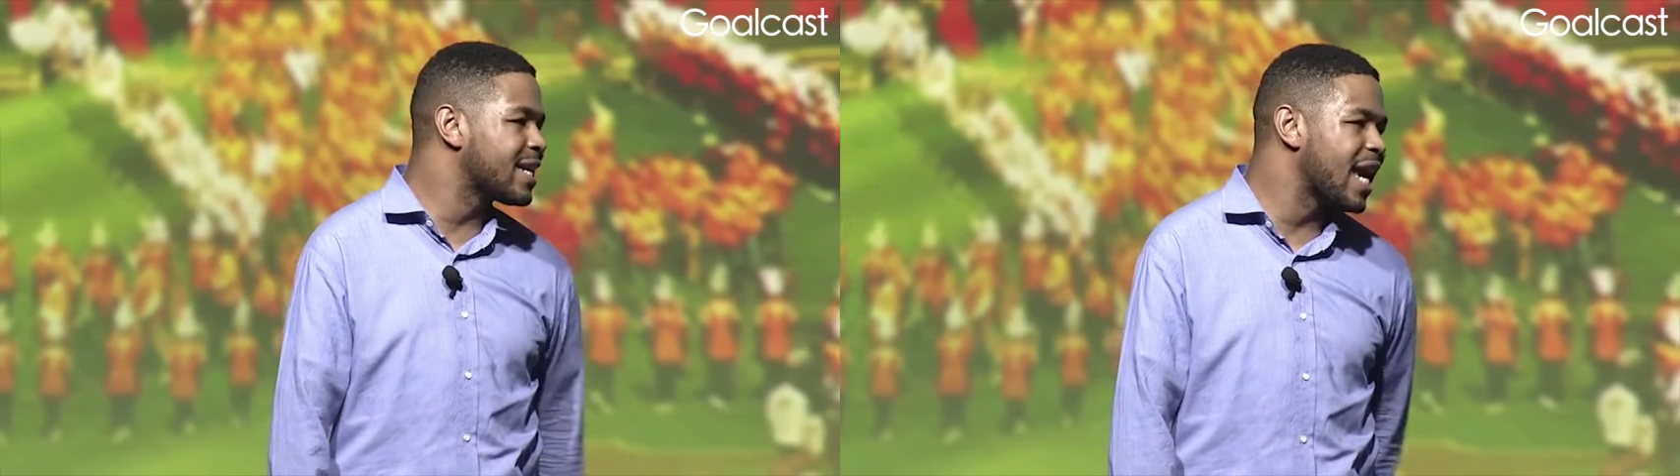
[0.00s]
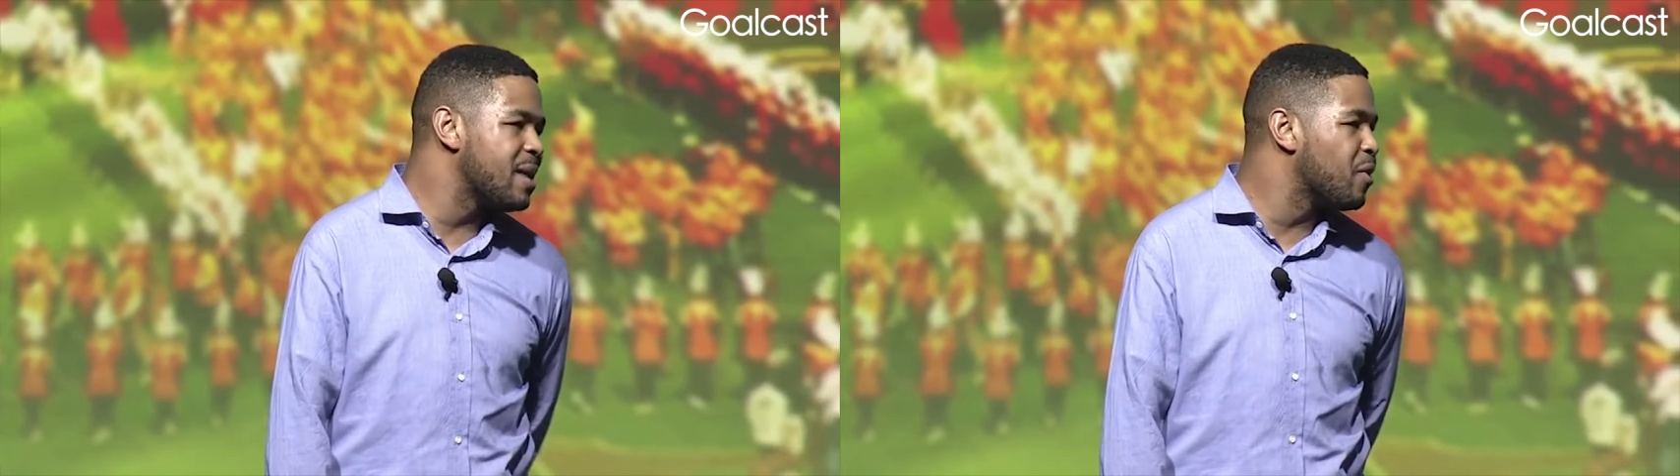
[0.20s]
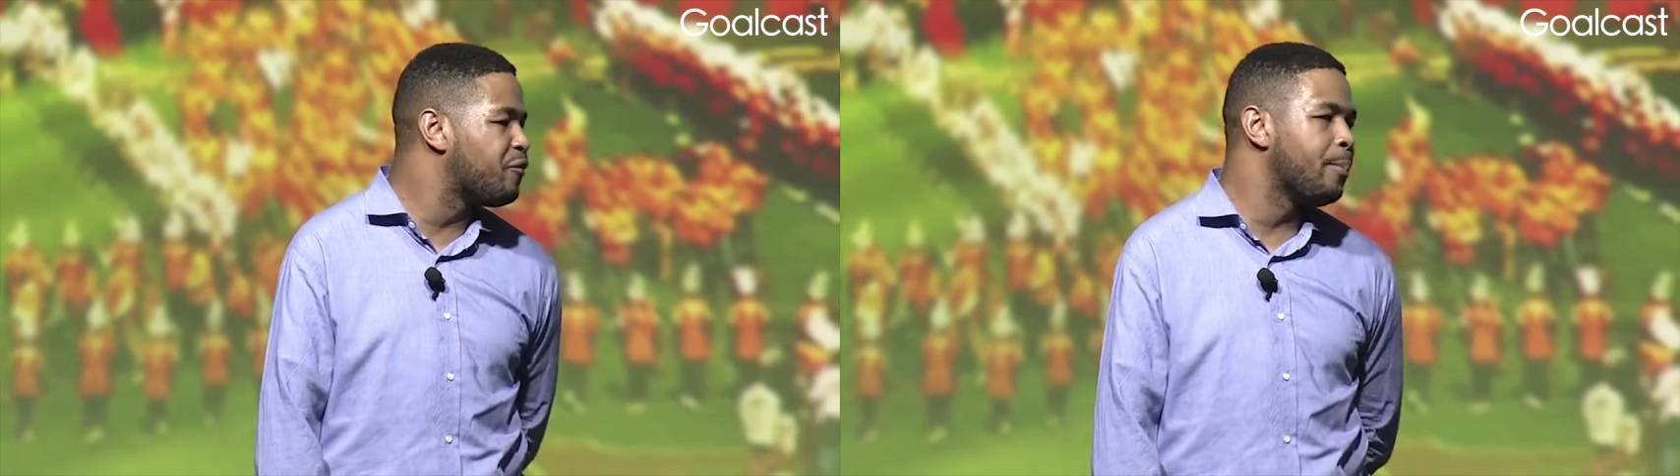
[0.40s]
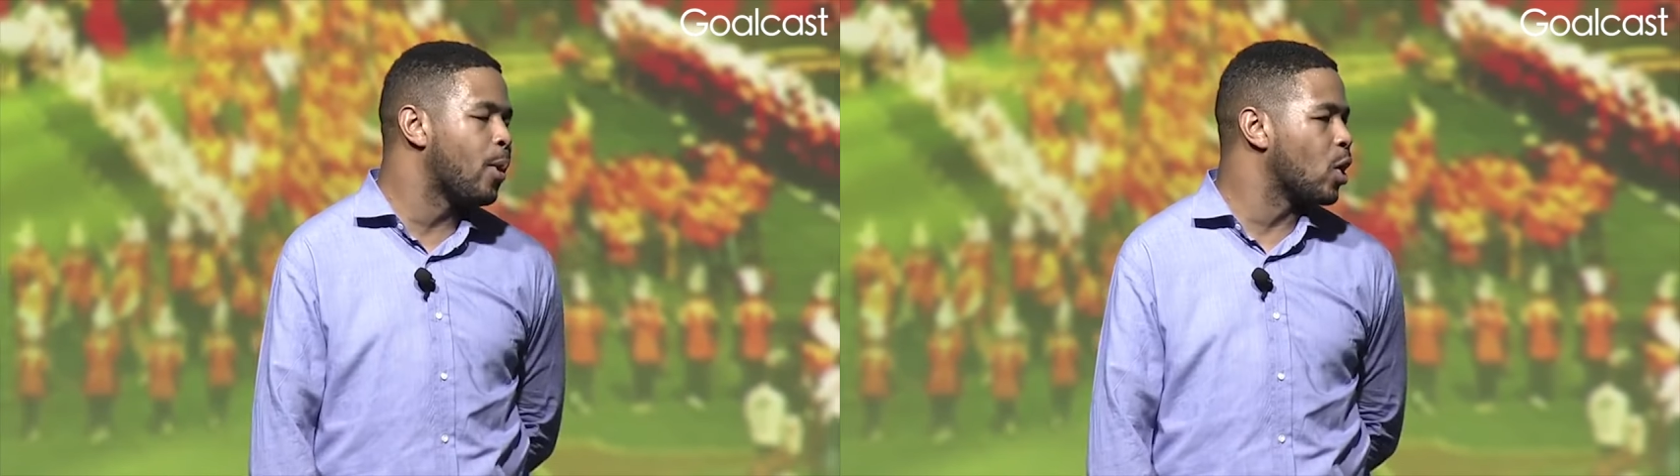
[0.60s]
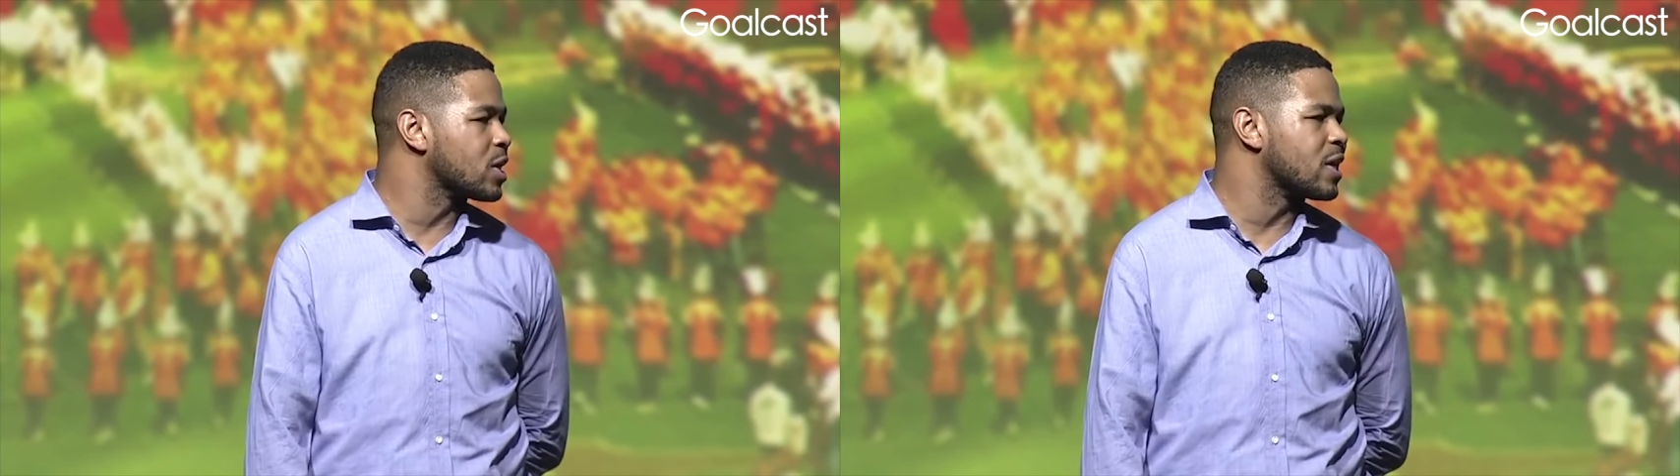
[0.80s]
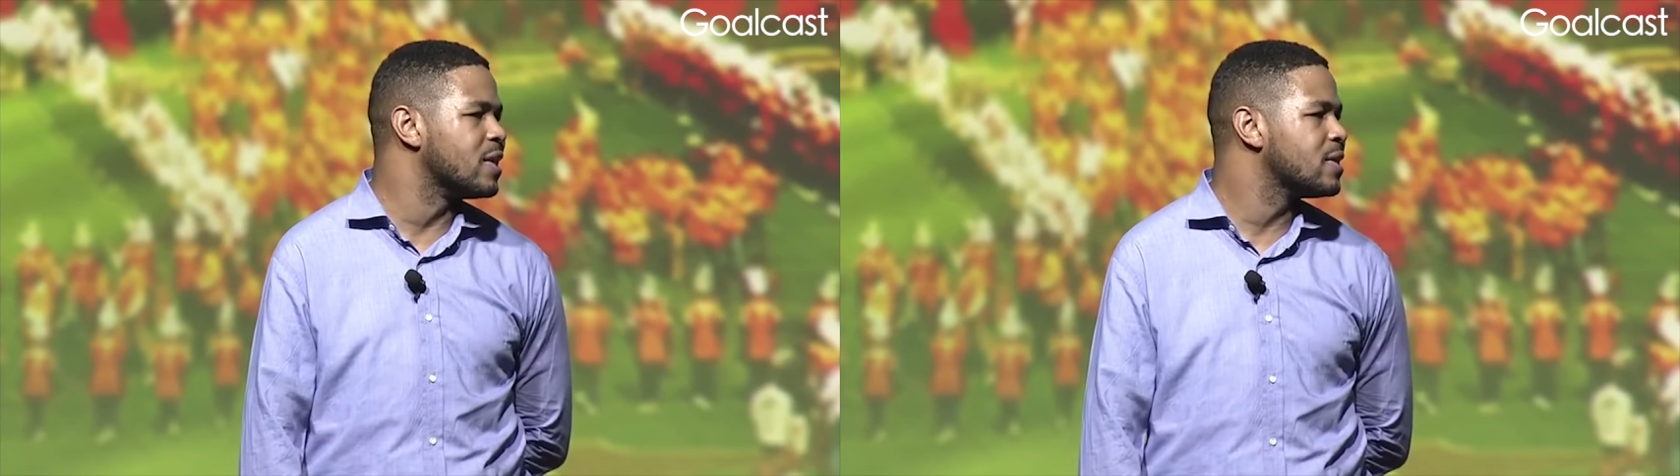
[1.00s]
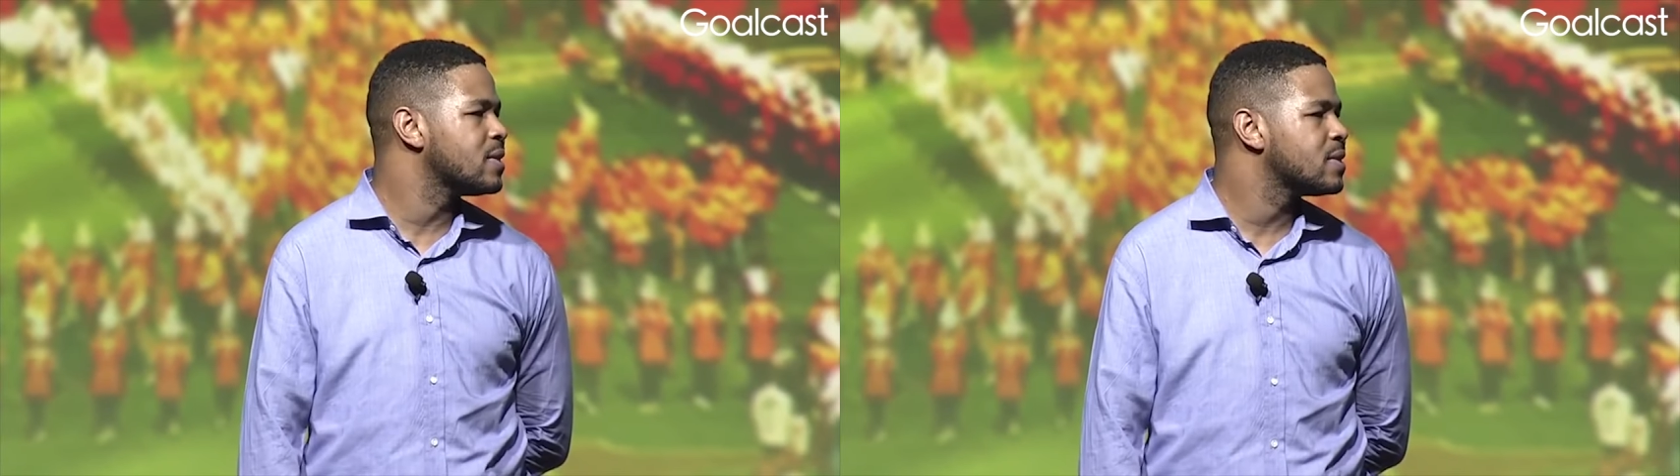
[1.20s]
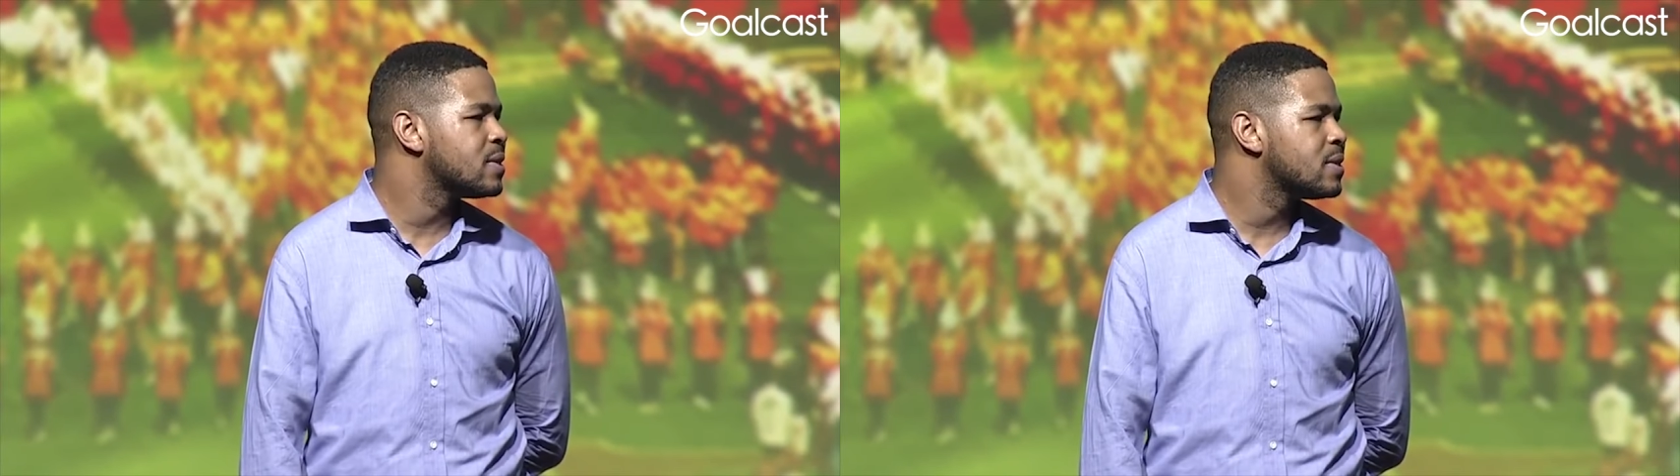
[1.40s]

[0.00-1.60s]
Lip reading: the game of football again.